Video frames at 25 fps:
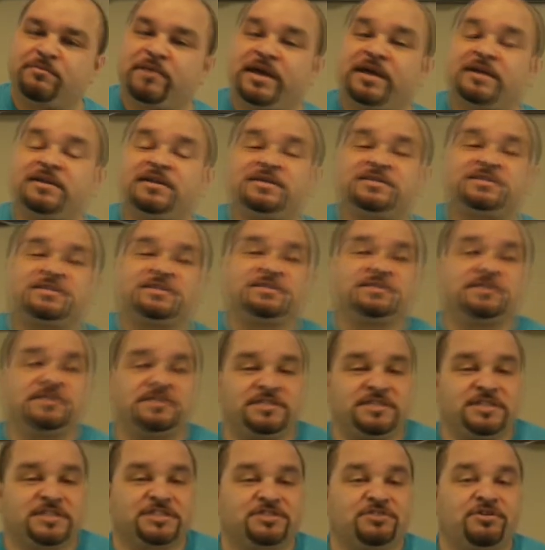man, listen,
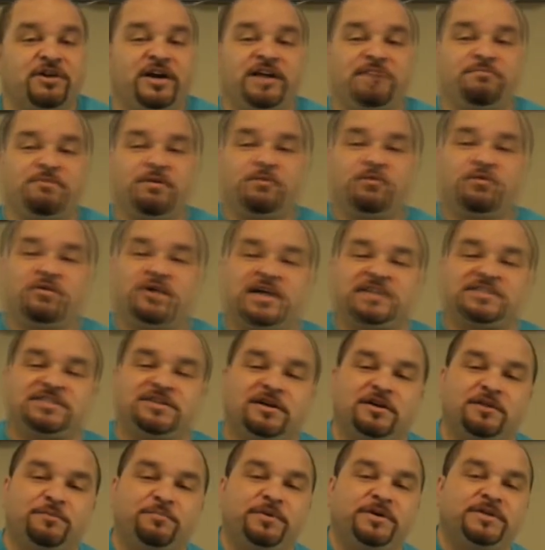sixth grade, remember when I
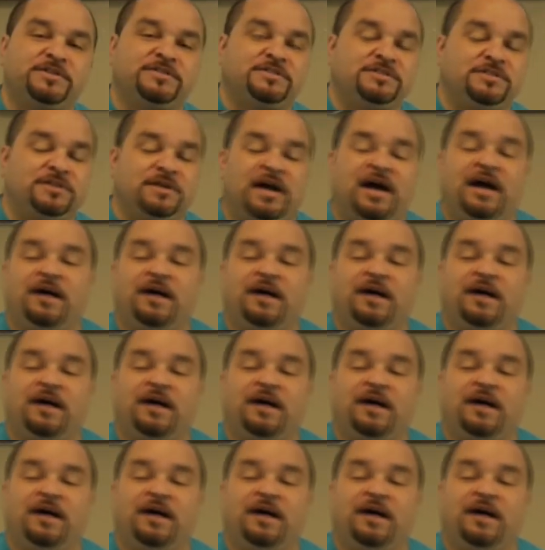sucker punched you?